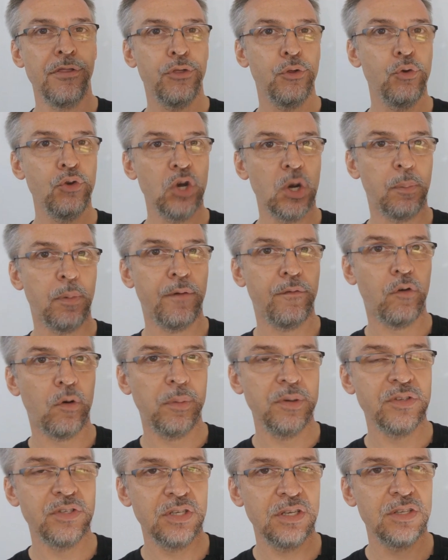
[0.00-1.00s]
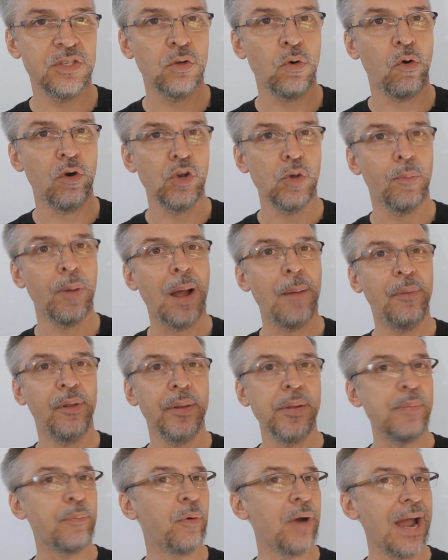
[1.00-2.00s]
through your performances or you'll
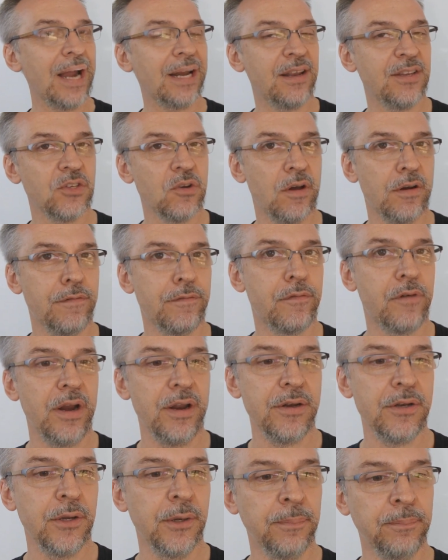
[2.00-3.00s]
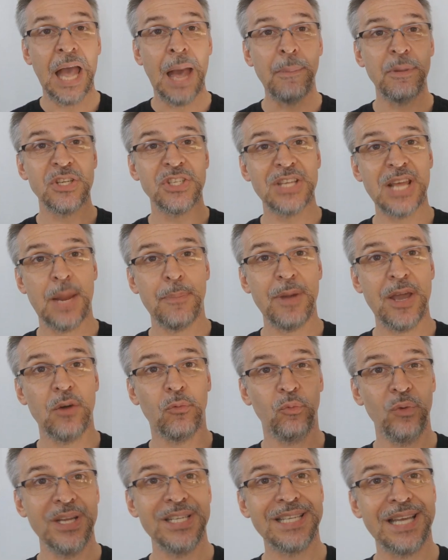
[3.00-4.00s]
probably practice on a friend. How much setup
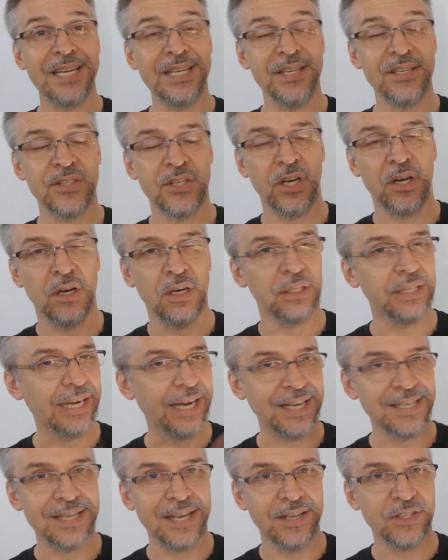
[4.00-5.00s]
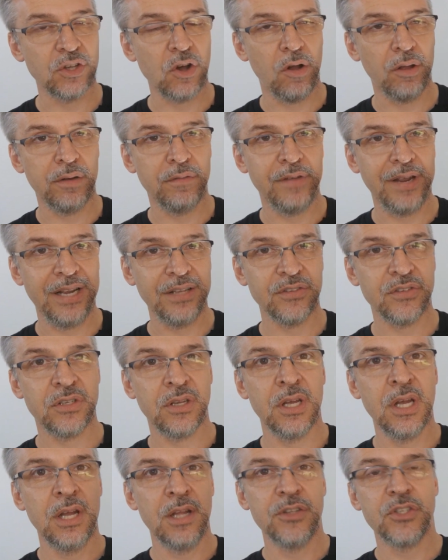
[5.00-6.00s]
and reset is there? Like I said, it's all
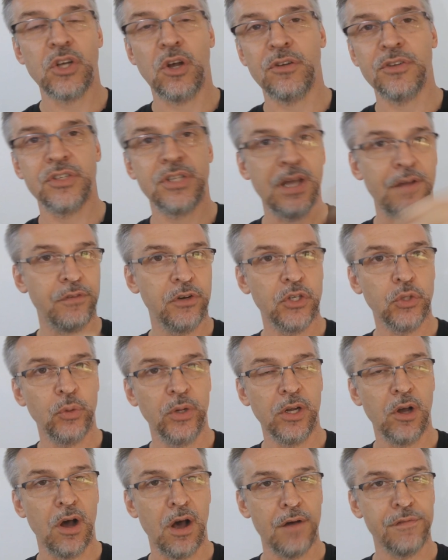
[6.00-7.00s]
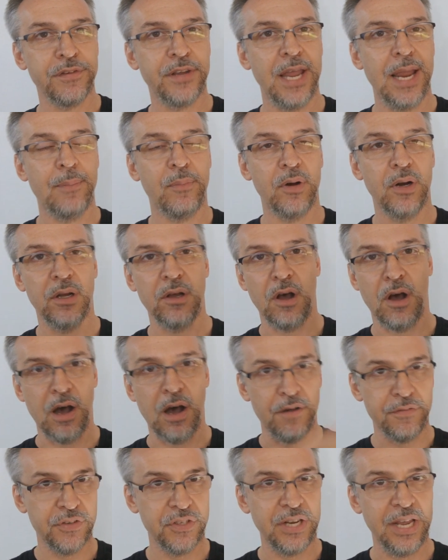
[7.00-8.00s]
advanced. It's all stuff you're doing off camera,
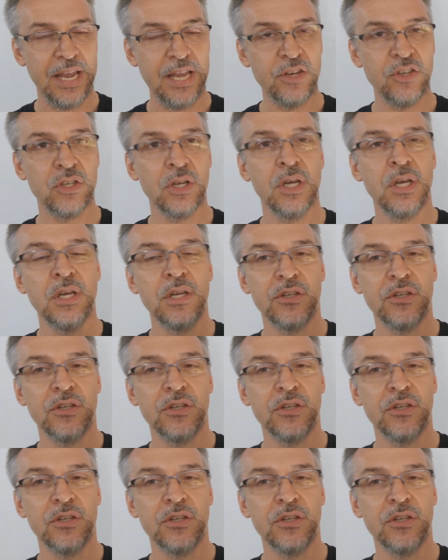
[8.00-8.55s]
off stage.